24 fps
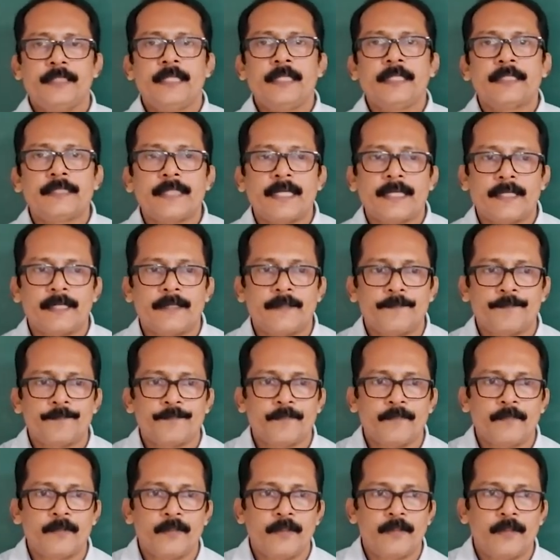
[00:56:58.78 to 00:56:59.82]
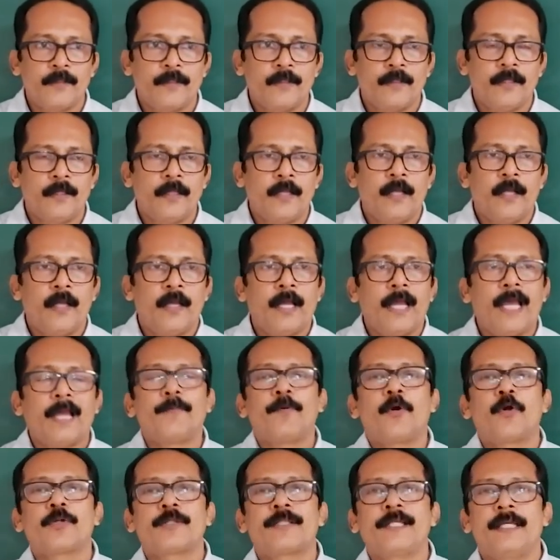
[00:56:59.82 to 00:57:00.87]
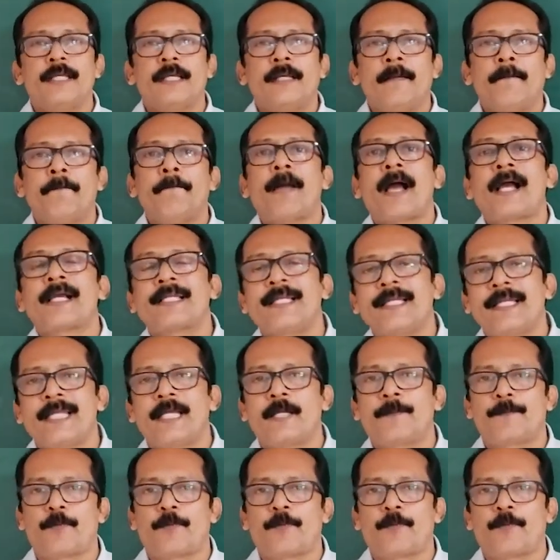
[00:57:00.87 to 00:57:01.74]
Then, about the magnetic